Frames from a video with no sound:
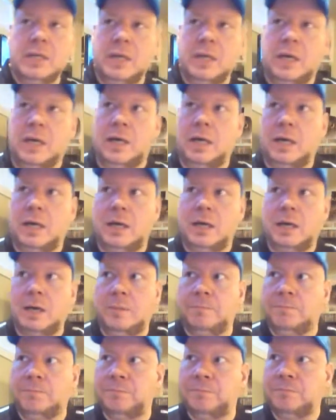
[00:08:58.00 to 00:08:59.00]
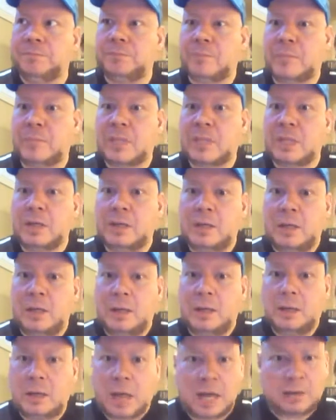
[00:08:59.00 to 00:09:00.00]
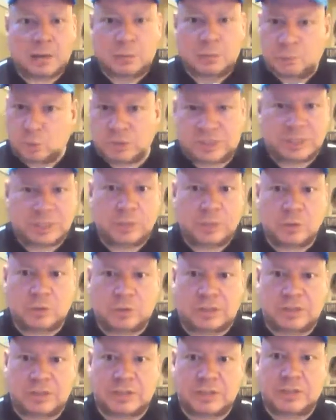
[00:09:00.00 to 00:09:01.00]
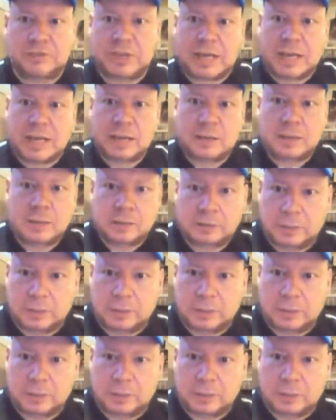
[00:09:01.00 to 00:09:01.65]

I was a huge wrestling fan.